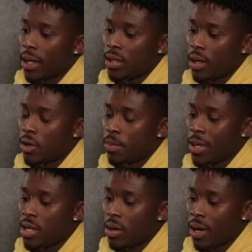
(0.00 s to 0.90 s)
to I was
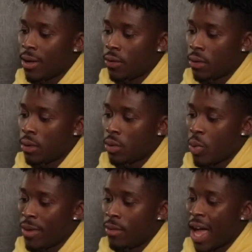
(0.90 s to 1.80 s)
in year 11
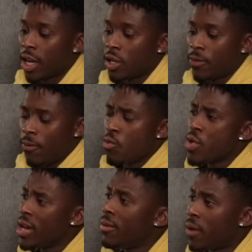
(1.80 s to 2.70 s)
when I
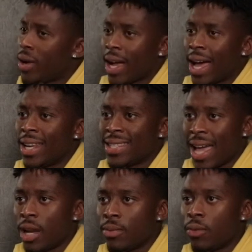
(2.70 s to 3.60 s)
really felt like I had a
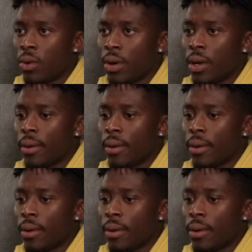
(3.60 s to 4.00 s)
talent for it.